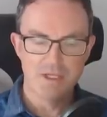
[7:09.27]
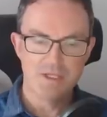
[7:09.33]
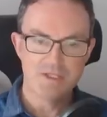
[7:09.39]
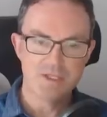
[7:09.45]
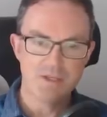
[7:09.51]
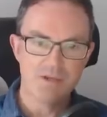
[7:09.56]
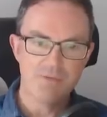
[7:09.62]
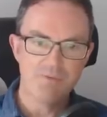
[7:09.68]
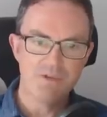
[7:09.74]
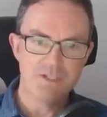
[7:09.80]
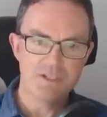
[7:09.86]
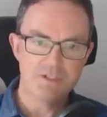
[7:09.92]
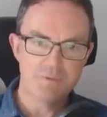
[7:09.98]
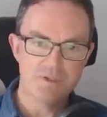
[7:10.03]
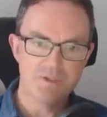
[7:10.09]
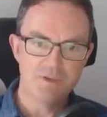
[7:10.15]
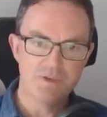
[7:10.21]
So if
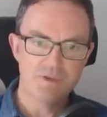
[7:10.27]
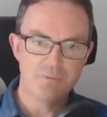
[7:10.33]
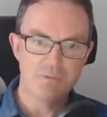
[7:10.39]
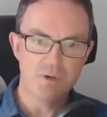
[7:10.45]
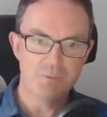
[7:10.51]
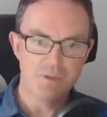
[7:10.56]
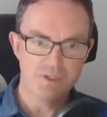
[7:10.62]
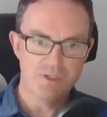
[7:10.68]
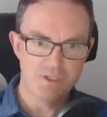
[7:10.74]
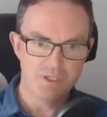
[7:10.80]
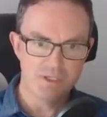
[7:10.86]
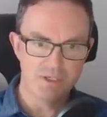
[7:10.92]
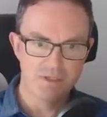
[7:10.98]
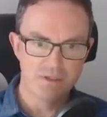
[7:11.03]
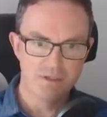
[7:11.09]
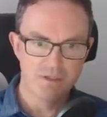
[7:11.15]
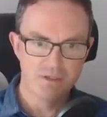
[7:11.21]
this was a
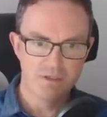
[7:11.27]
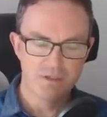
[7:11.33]
thermometer,